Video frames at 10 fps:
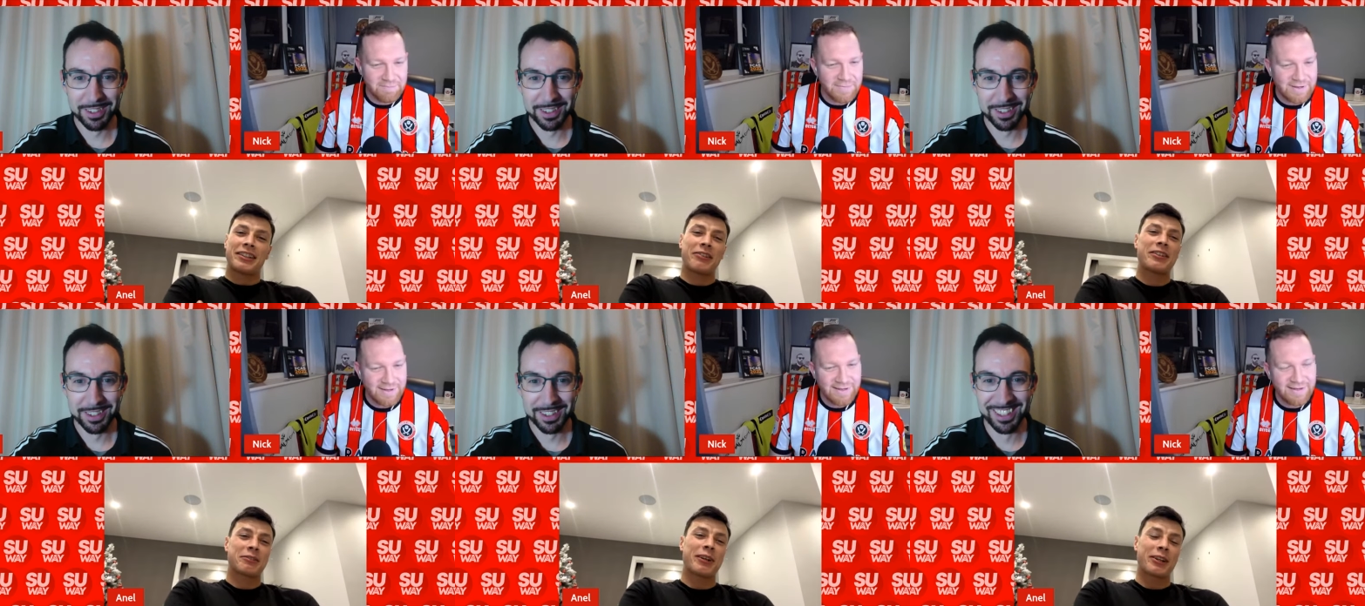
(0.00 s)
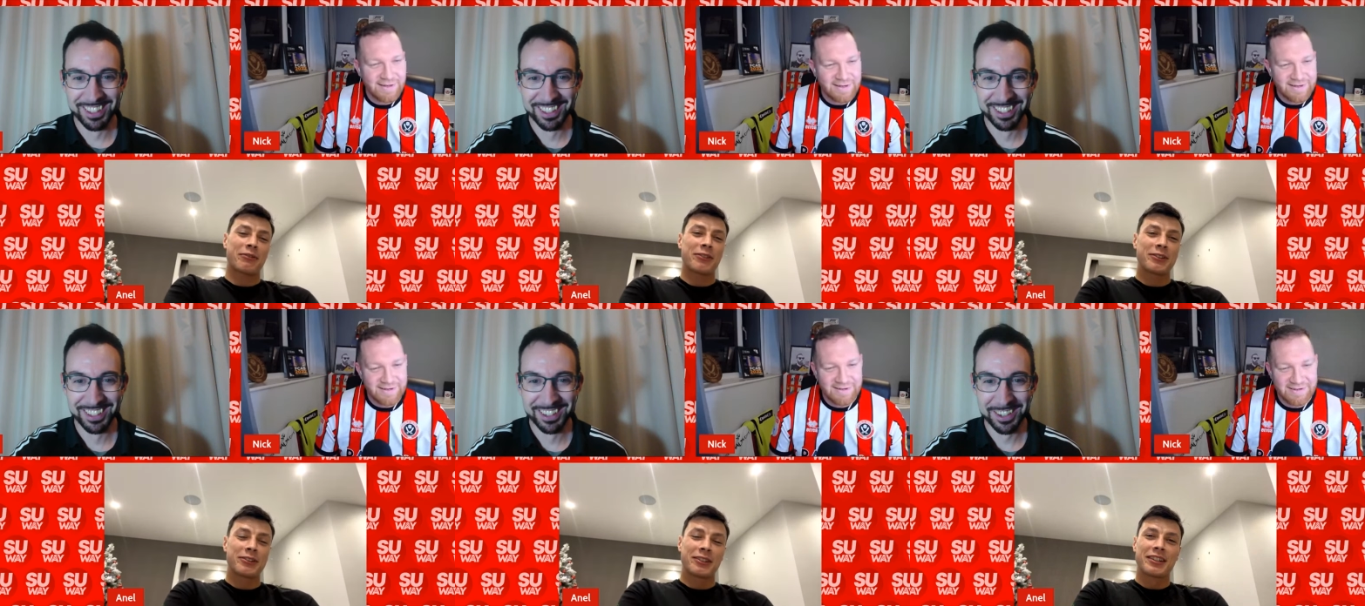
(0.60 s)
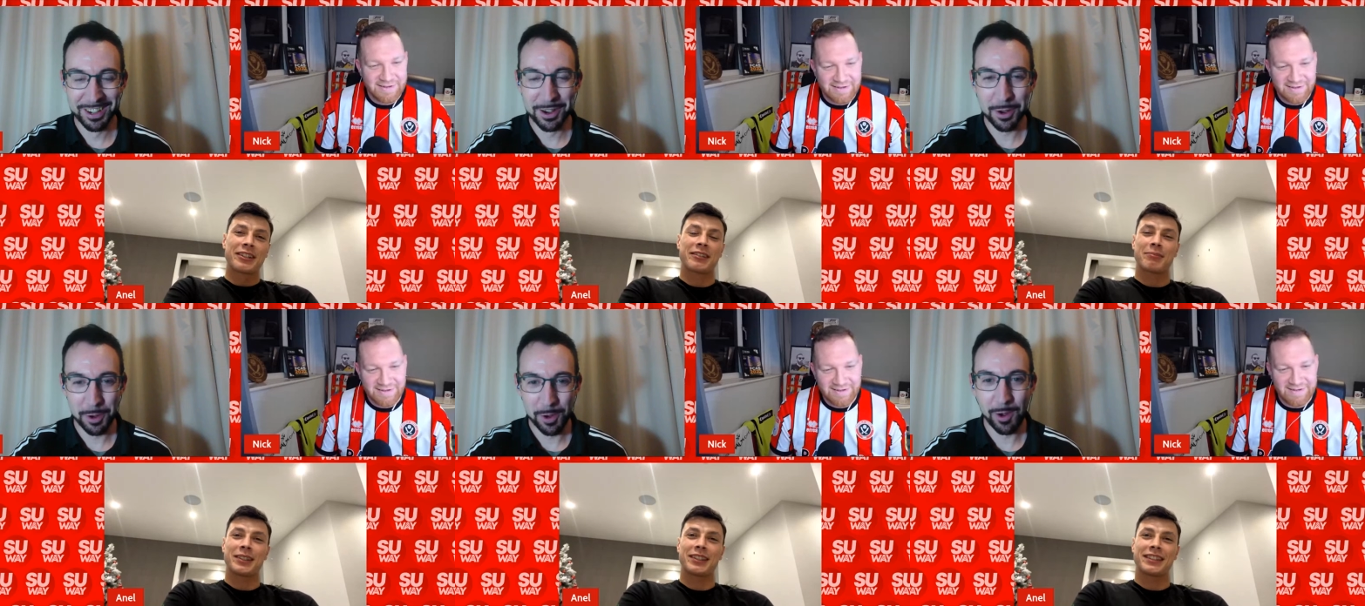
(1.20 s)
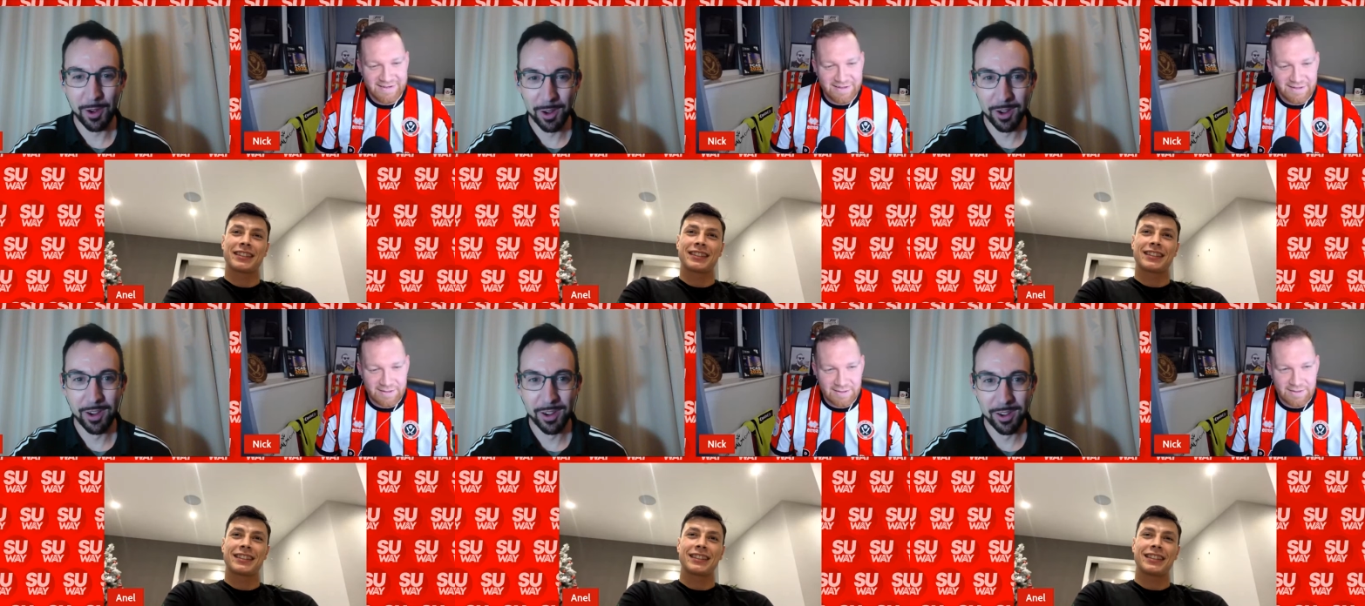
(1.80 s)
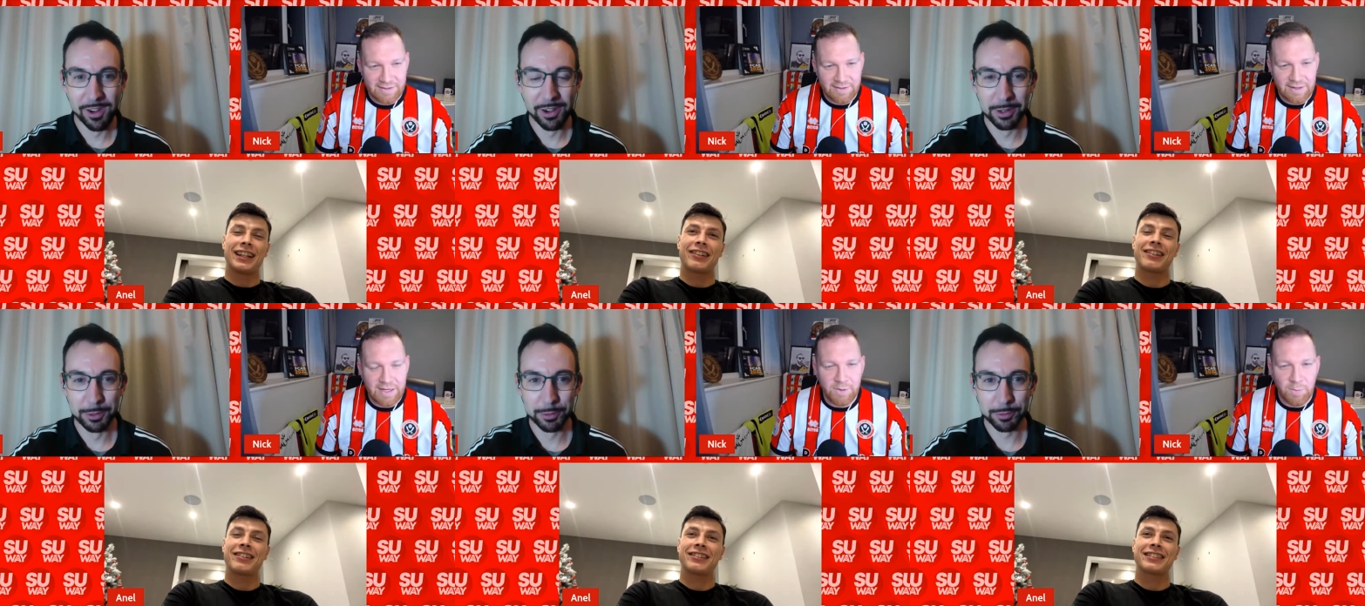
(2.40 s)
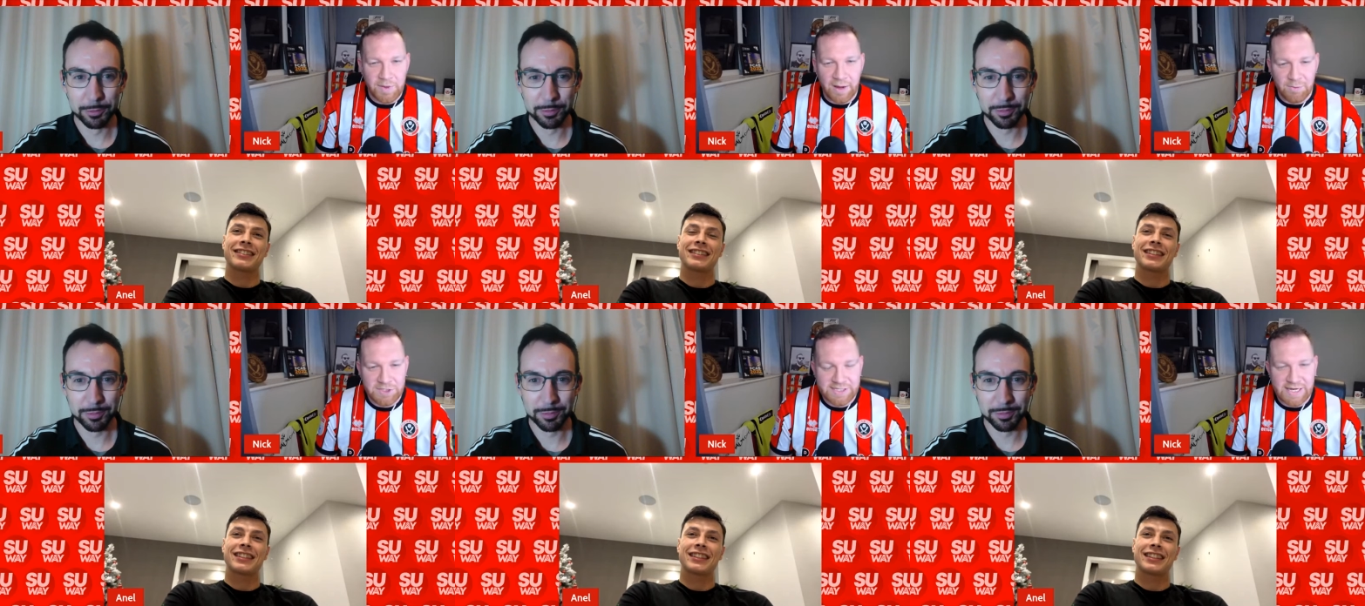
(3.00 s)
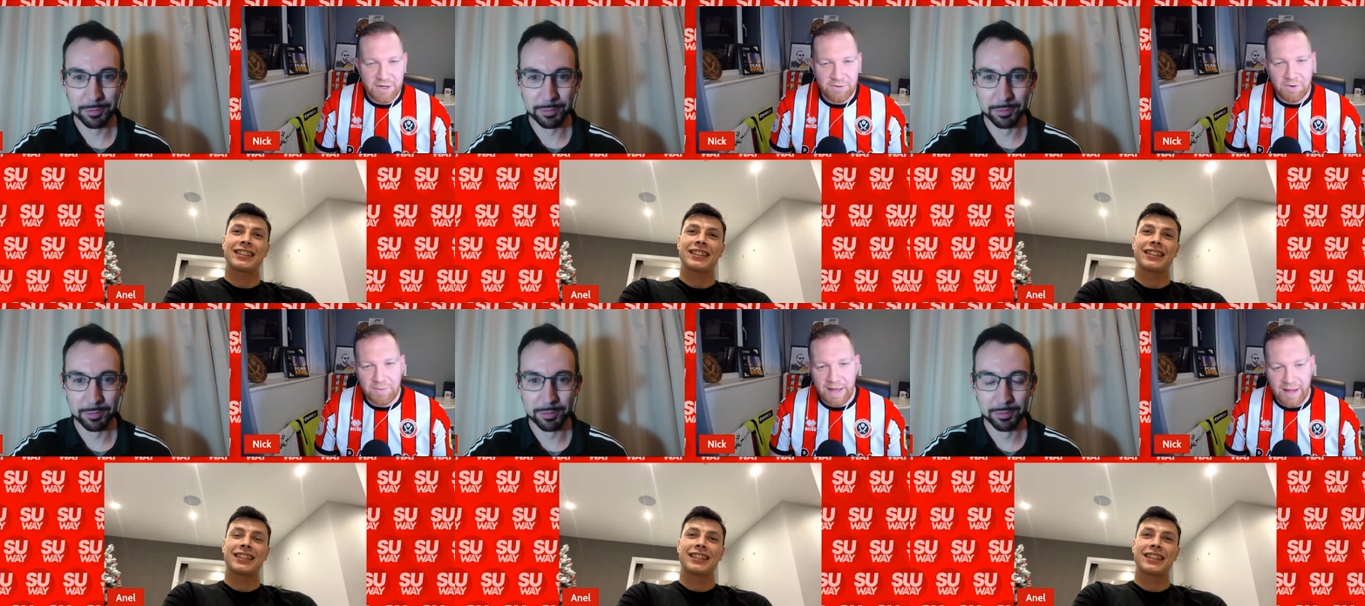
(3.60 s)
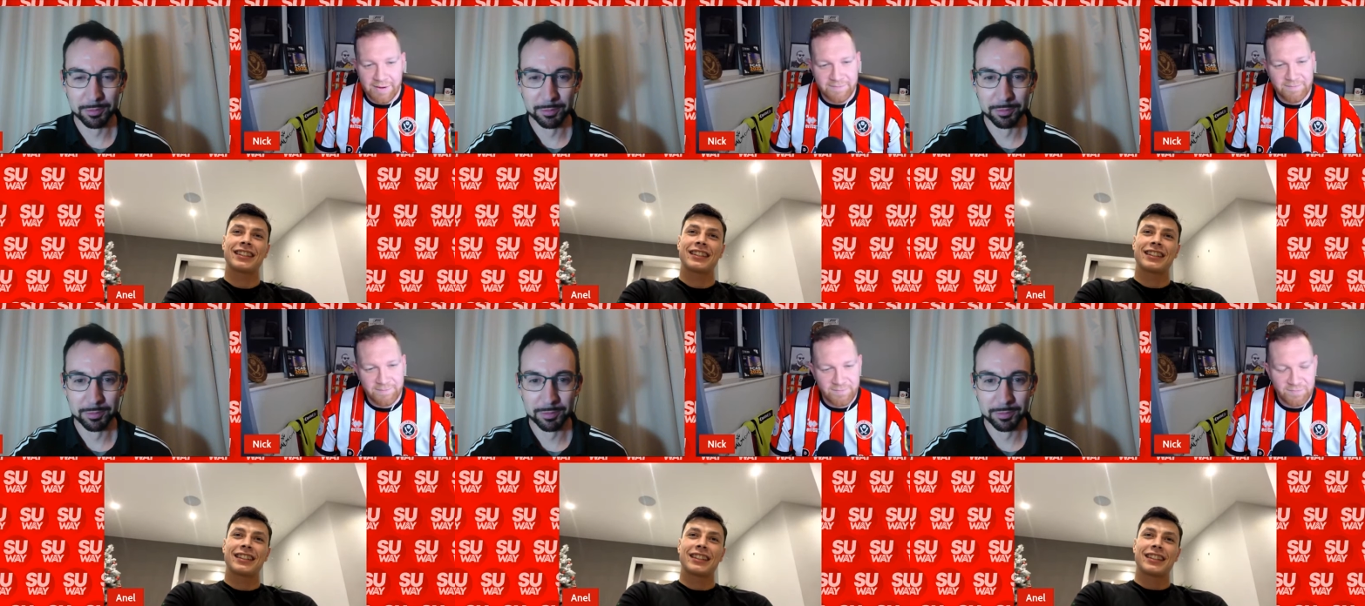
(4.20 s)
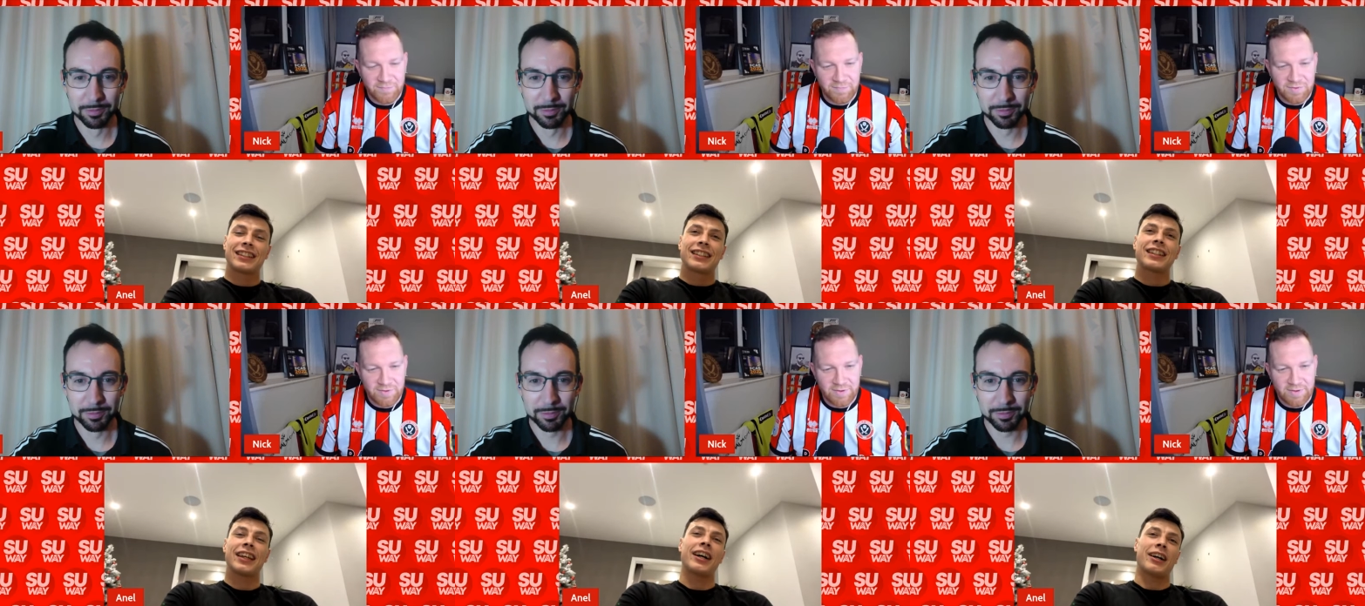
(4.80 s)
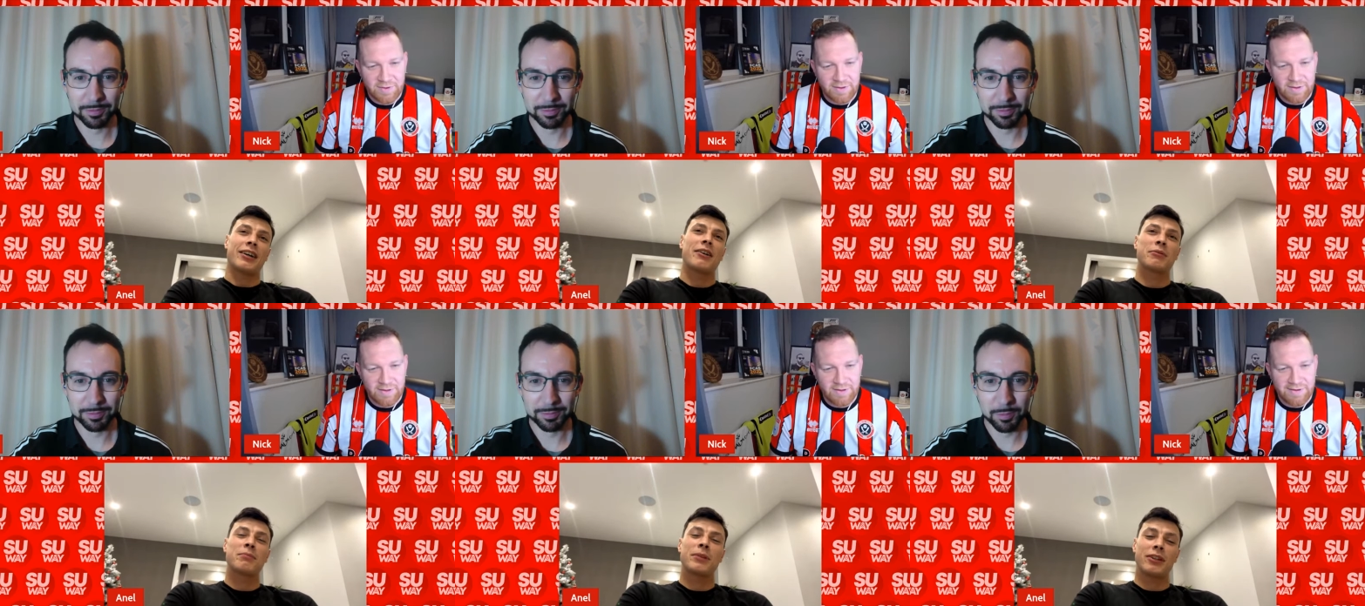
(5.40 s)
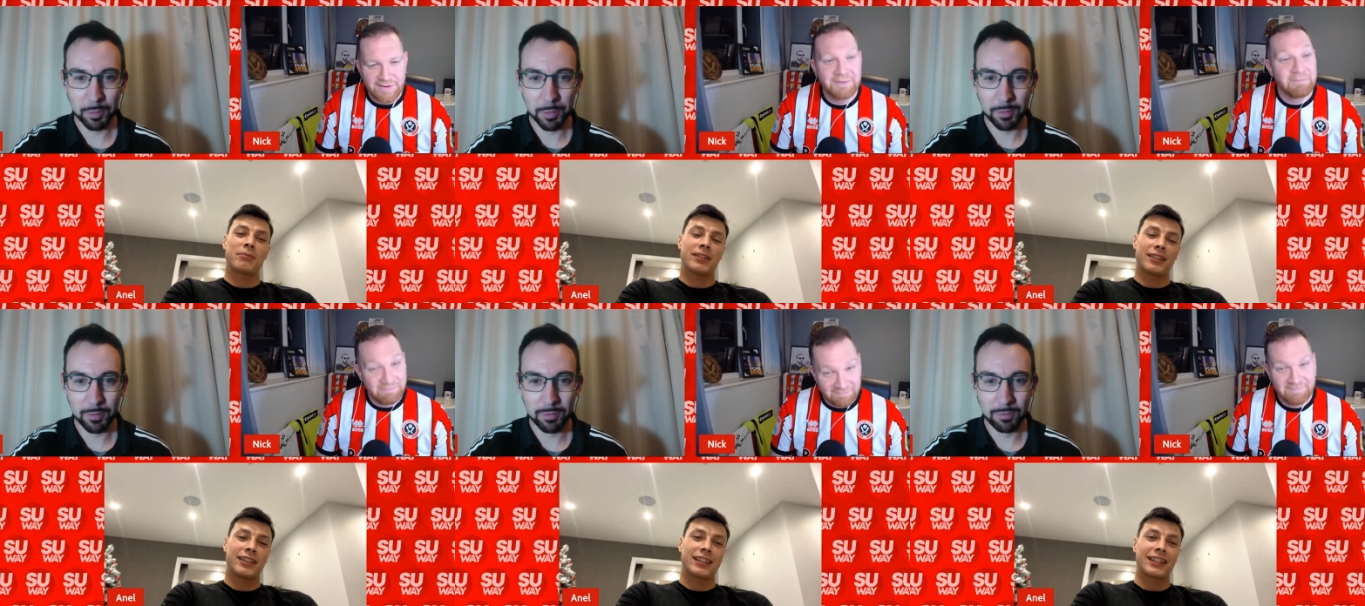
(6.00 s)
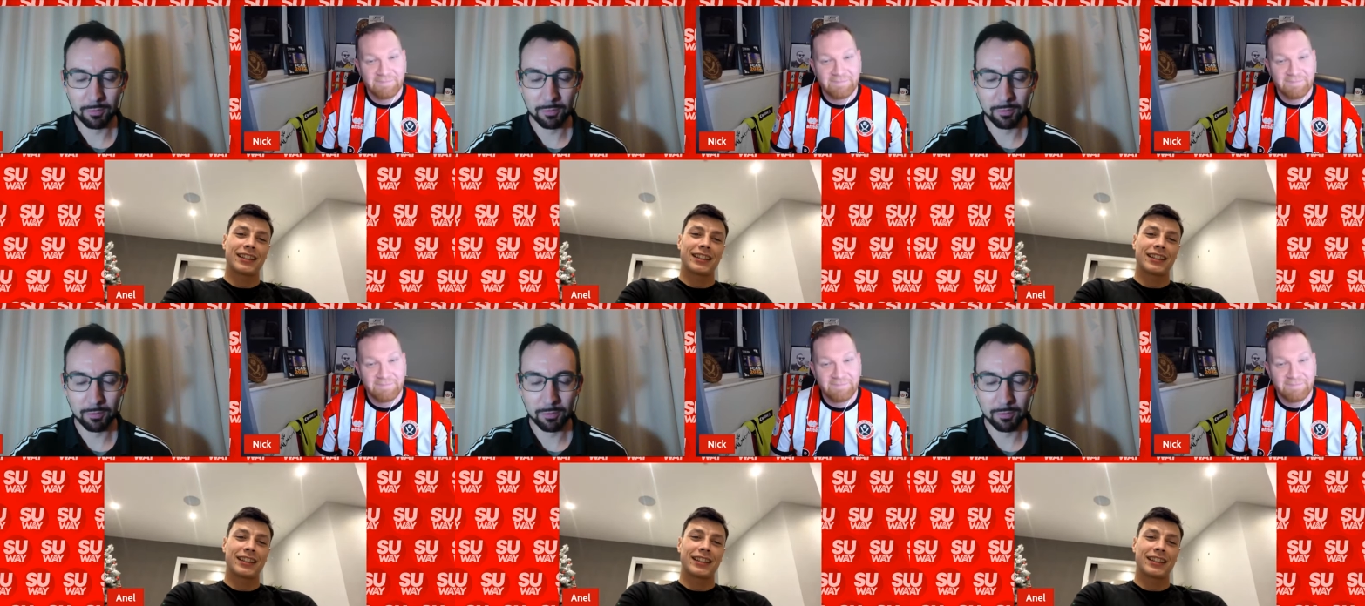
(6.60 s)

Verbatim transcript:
Speaker 1: there is quite a few. But I don't know. Are you up there?
Speaker 2: Would you say you're up there?
Speaker 1: Yeah, I would be up there. Yeah,